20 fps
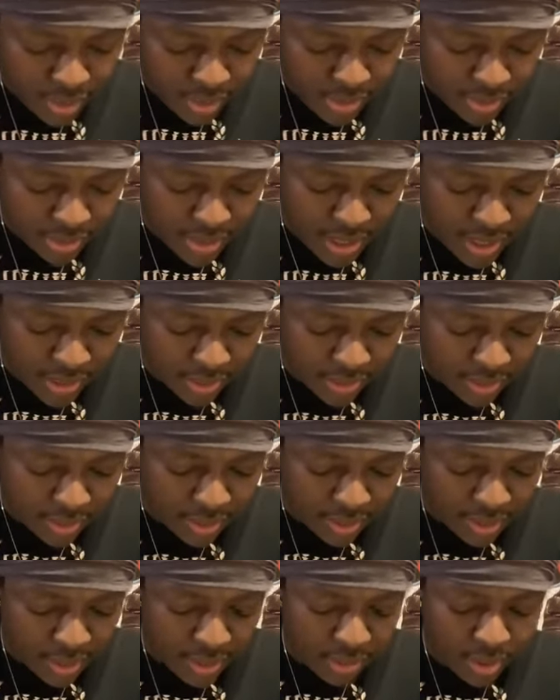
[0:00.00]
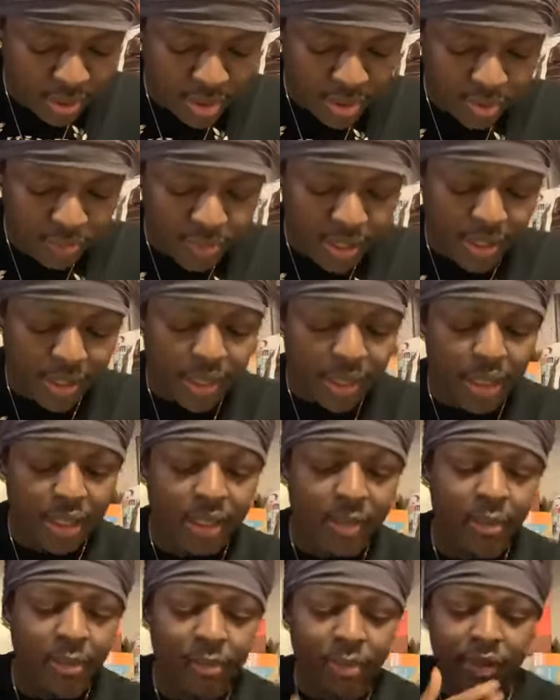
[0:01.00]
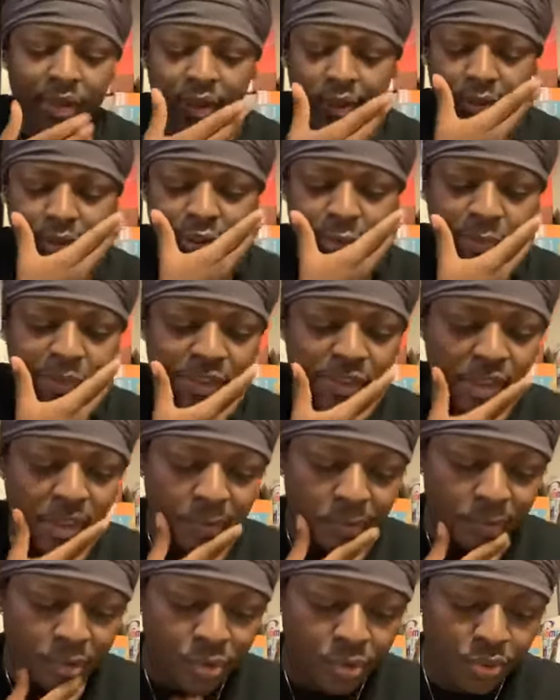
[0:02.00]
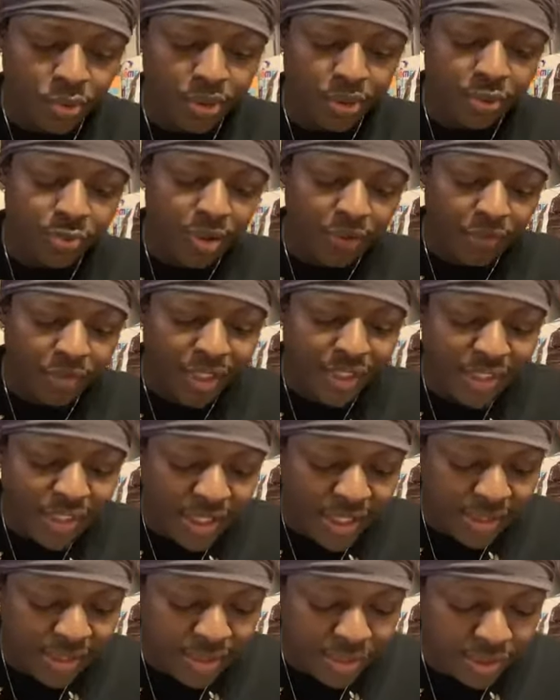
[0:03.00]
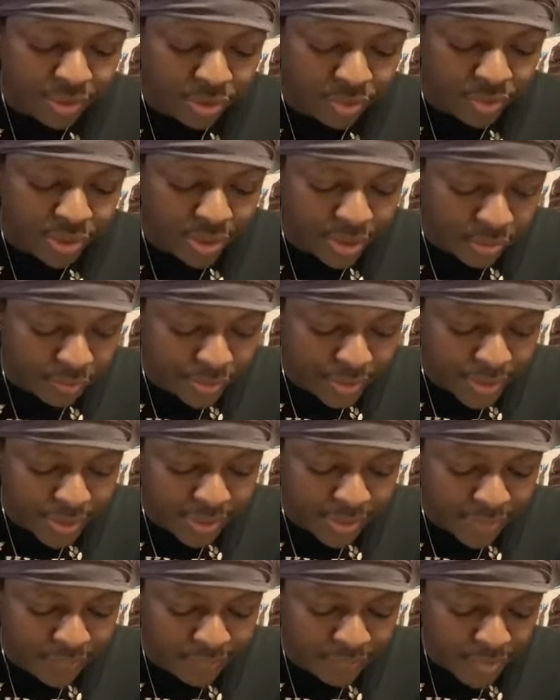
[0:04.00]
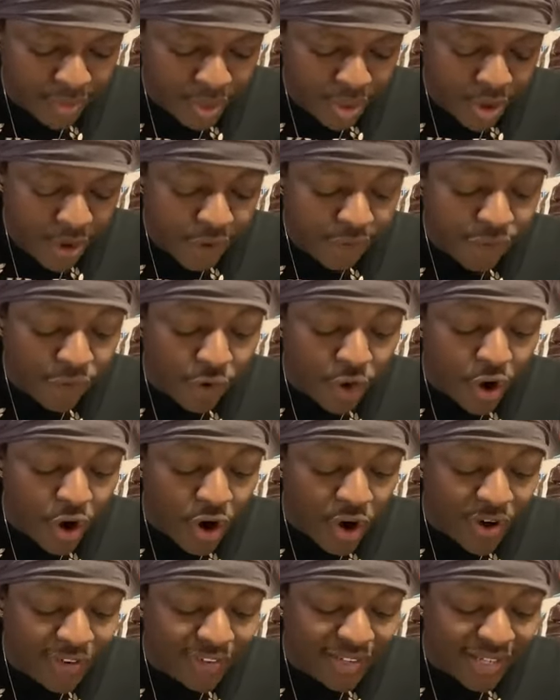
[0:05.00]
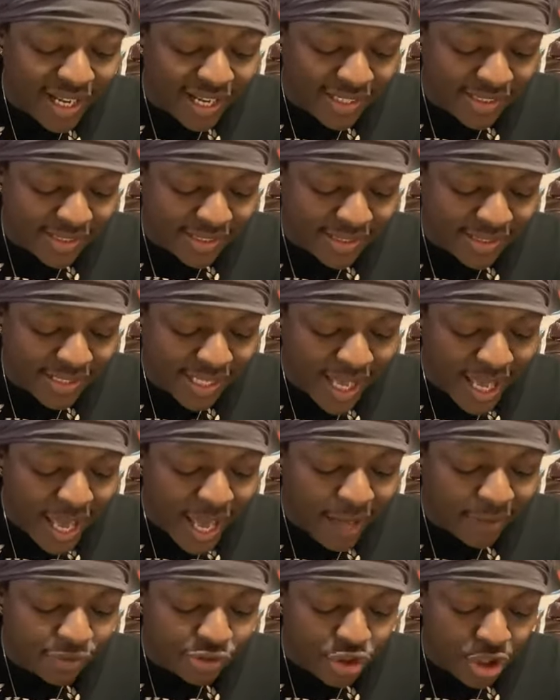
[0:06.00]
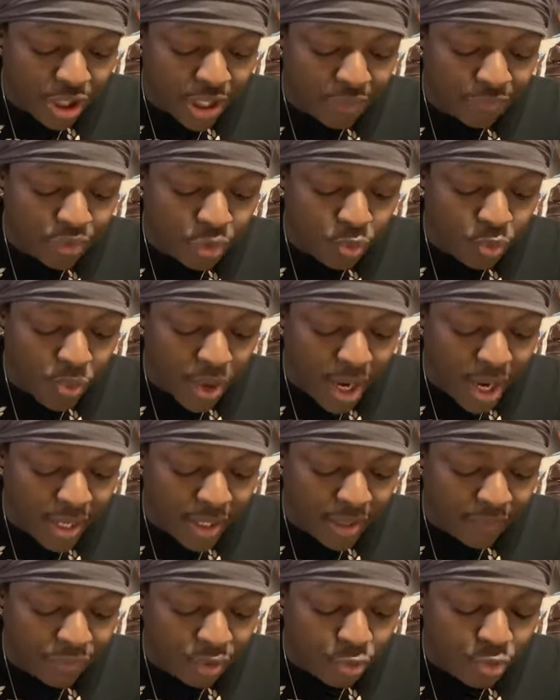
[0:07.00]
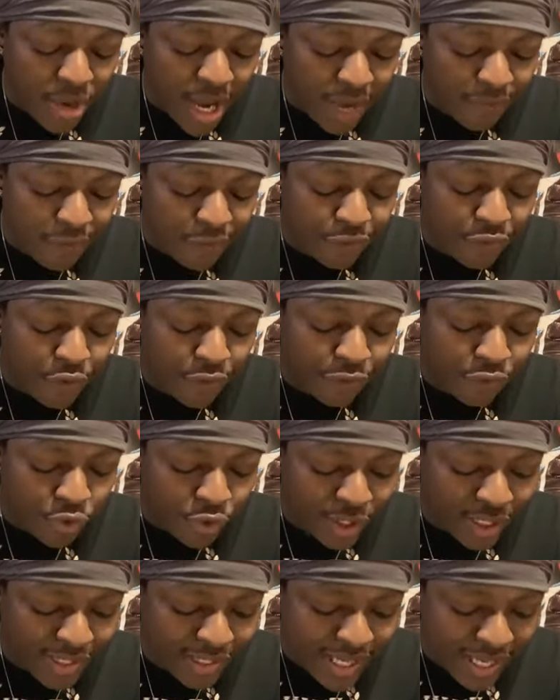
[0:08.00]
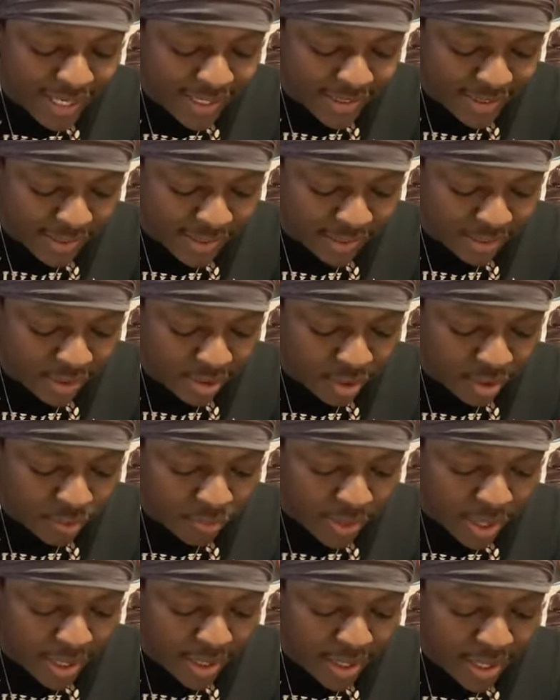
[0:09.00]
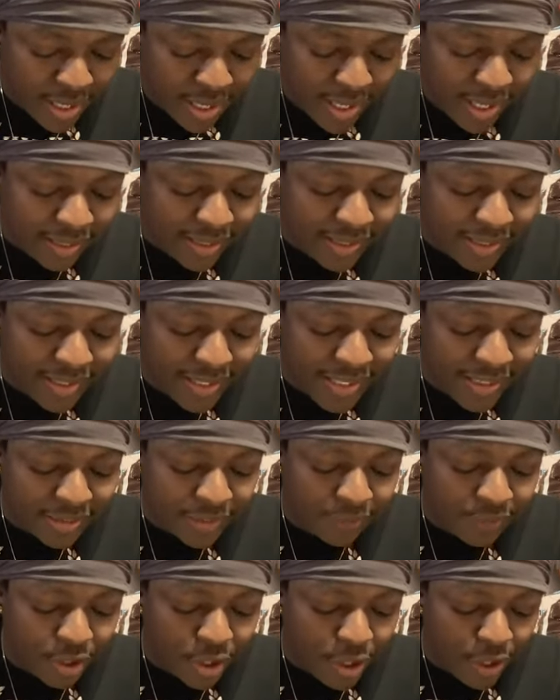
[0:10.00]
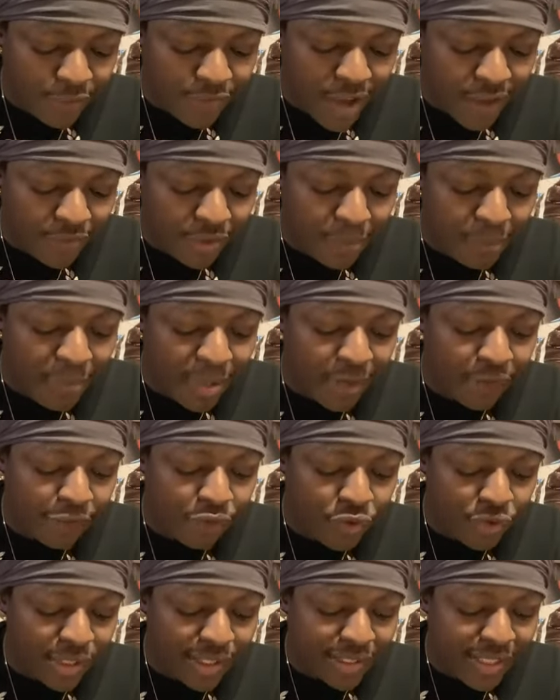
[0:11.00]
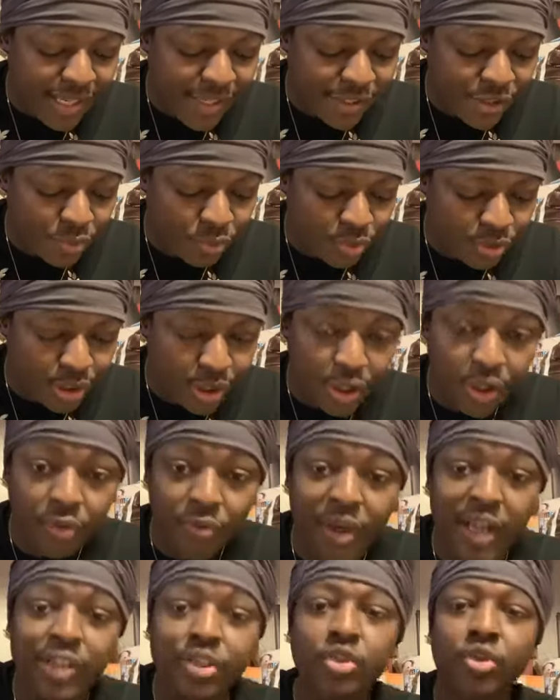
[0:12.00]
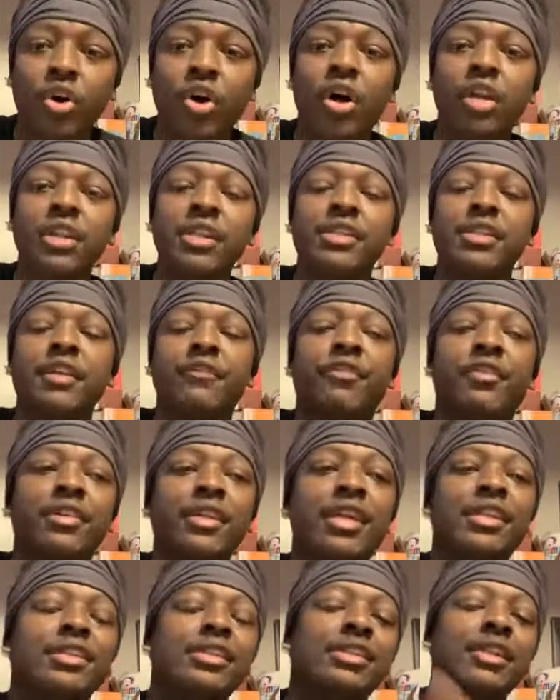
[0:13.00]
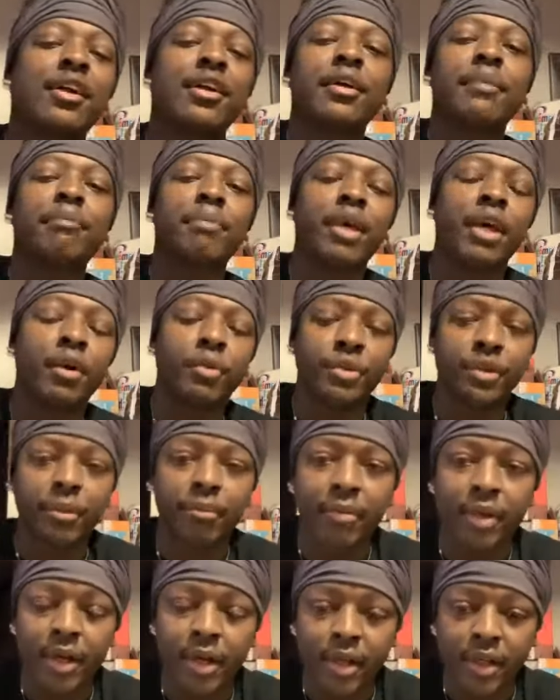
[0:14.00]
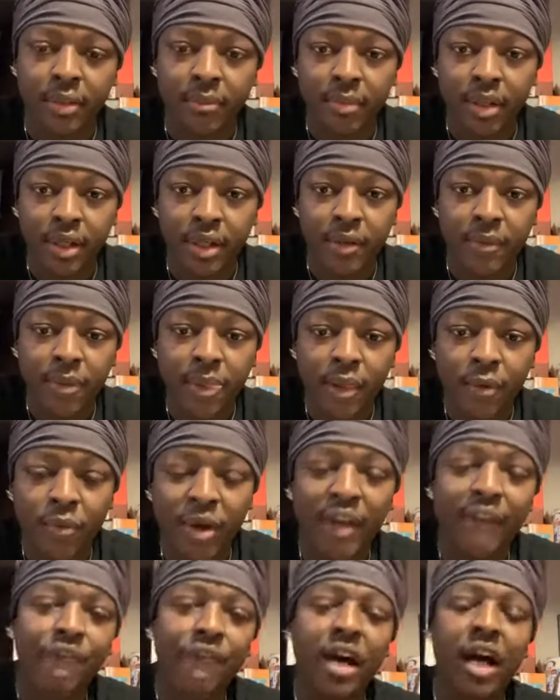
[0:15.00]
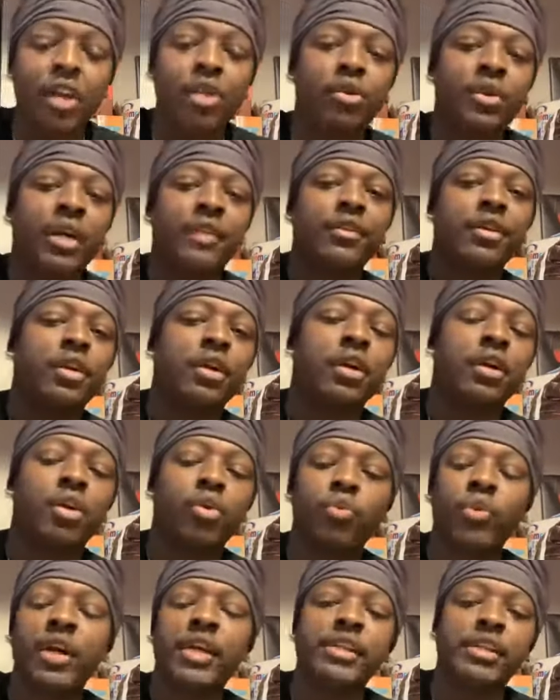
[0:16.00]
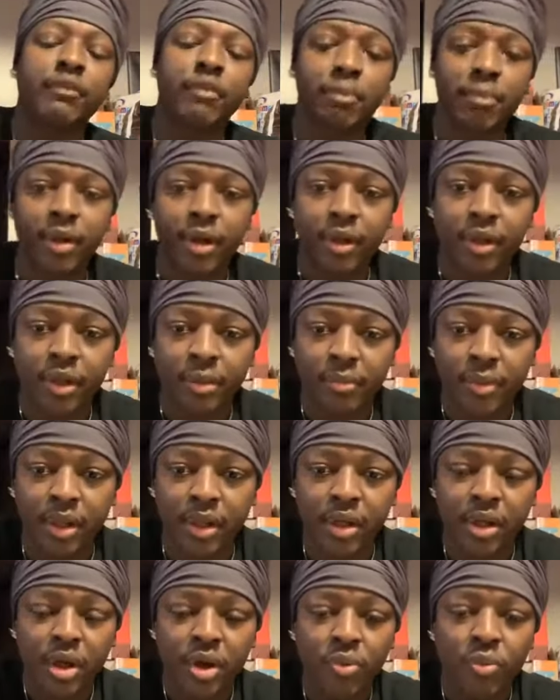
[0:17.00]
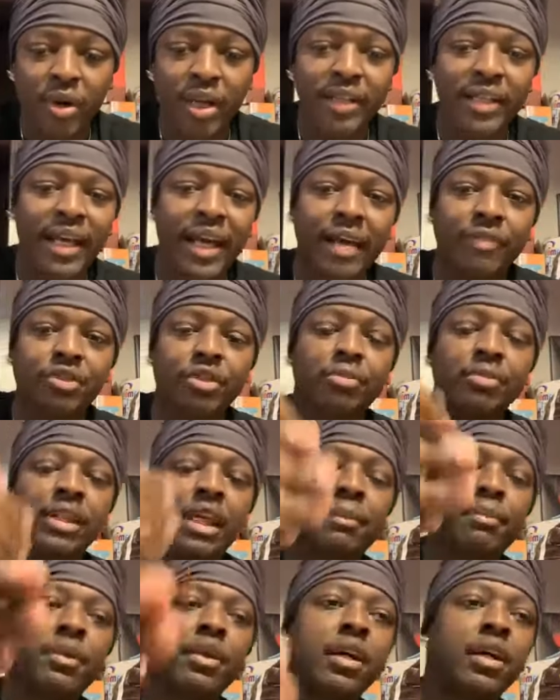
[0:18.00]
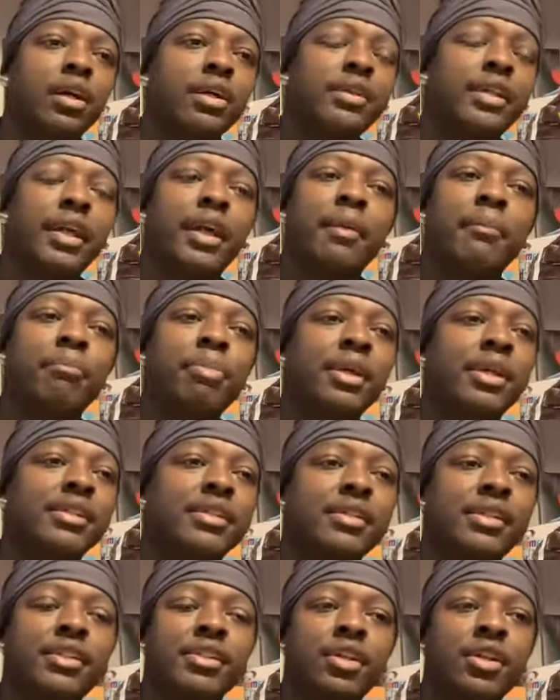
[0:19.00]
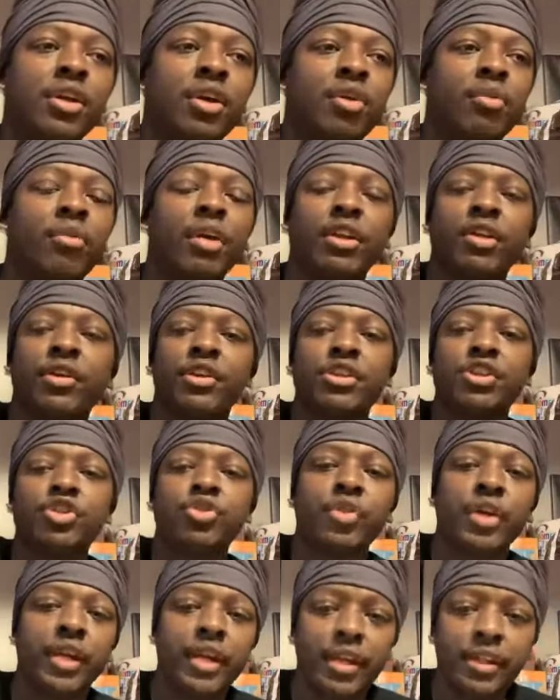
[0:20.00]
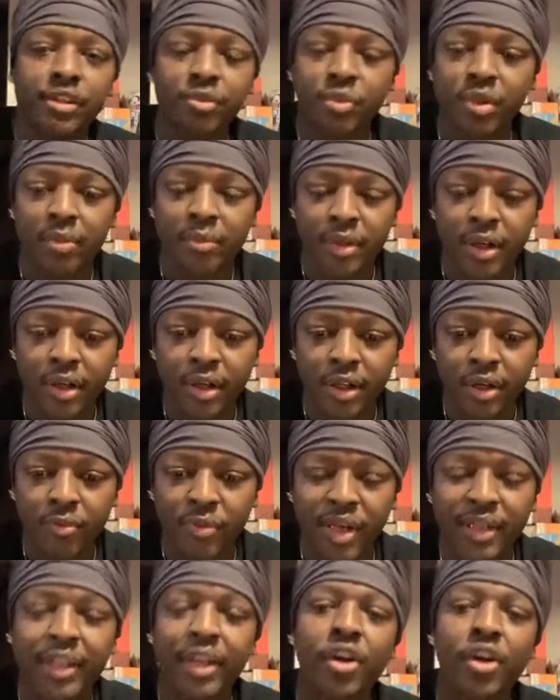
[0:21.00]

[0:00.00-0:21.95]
Salakia. Right, Khan, let me bring out this precept real quick. This Revelation 18 and 3, and it reads, for all nations have drunk of the wine of the wrath of for fornication, right? And the kings of the earth have committed fornication with her, right? So all these different nations are in bed with America, man, right? Following after uh, the ways of America, man, right? They have some type of uh, damn business, whether it's trades with America, right?